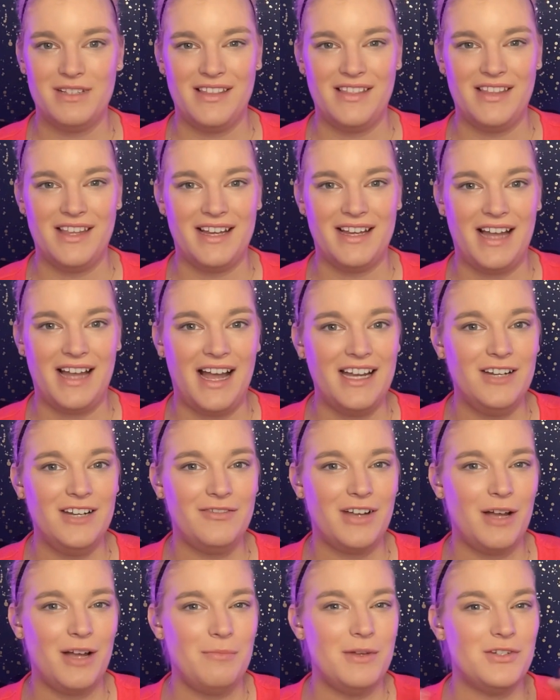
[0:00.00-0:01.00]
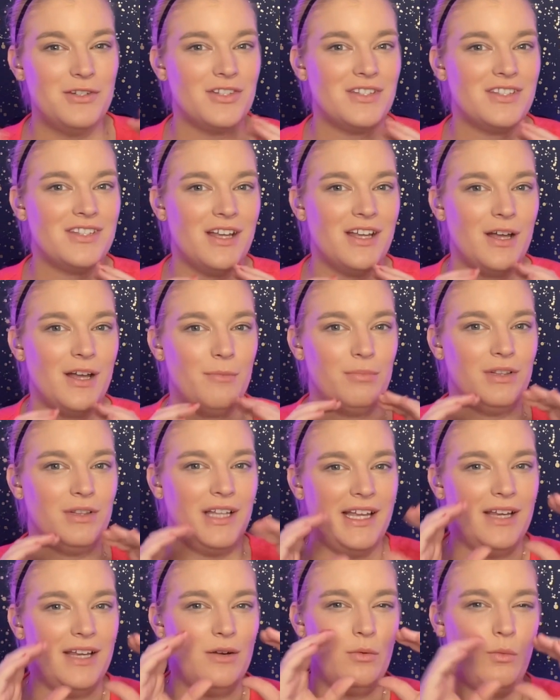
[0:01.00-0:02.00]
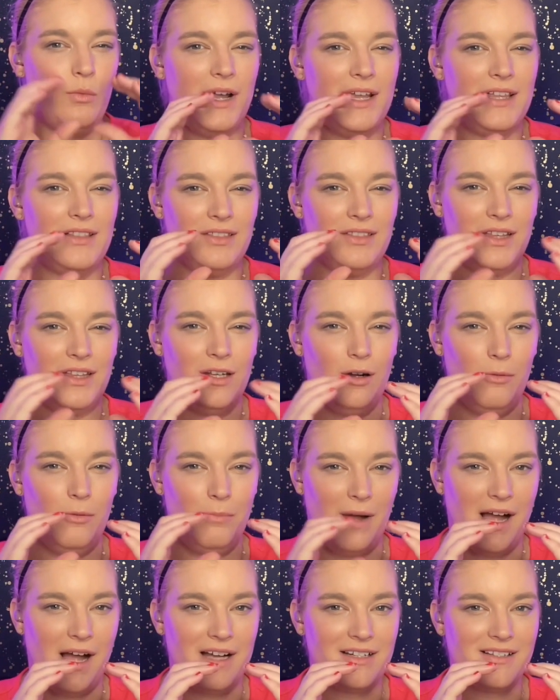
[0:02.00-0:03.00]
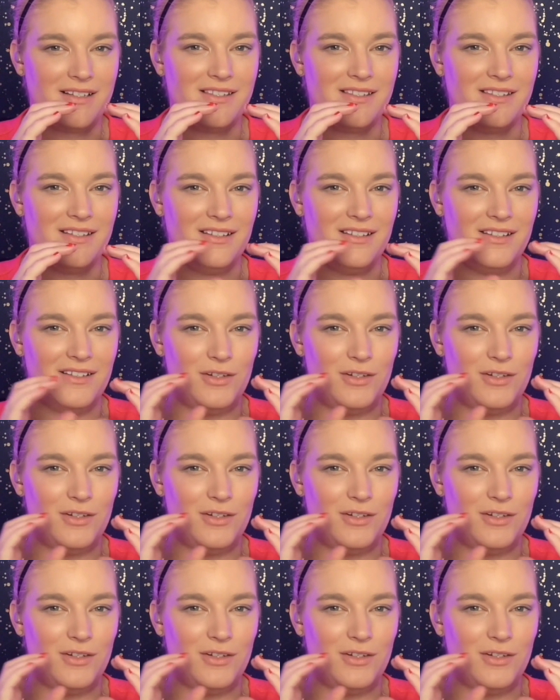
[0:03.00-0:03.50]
and they kind of come in just a plain white little box.